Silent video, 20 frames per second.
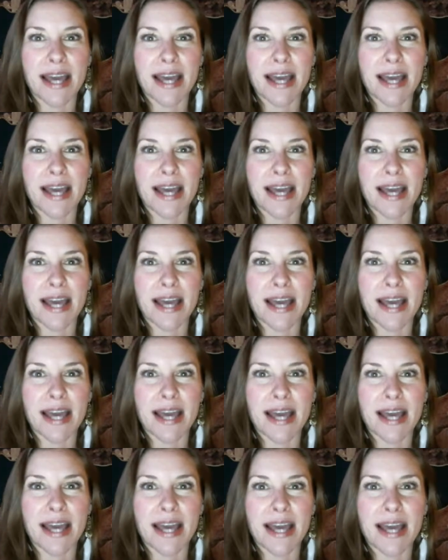and
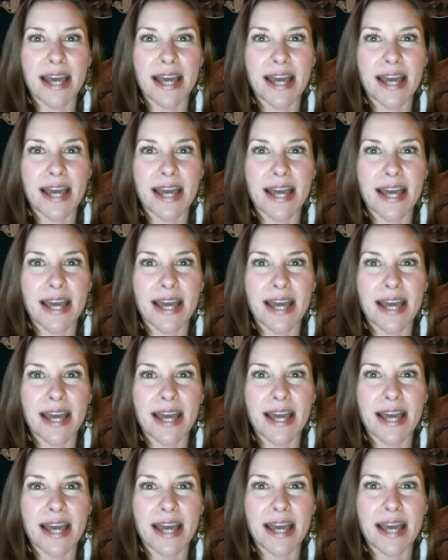what that
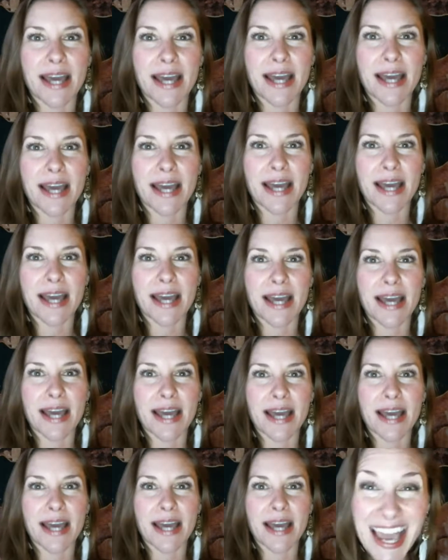growth journey
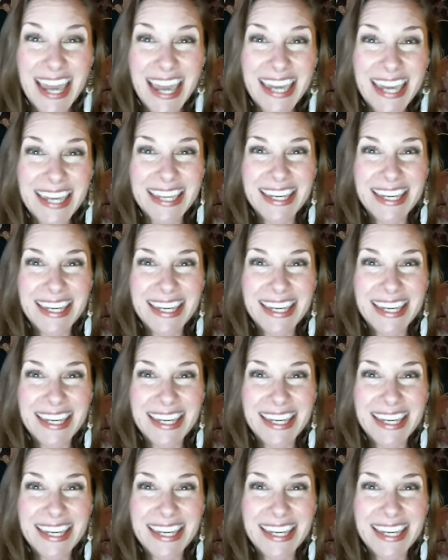looks like.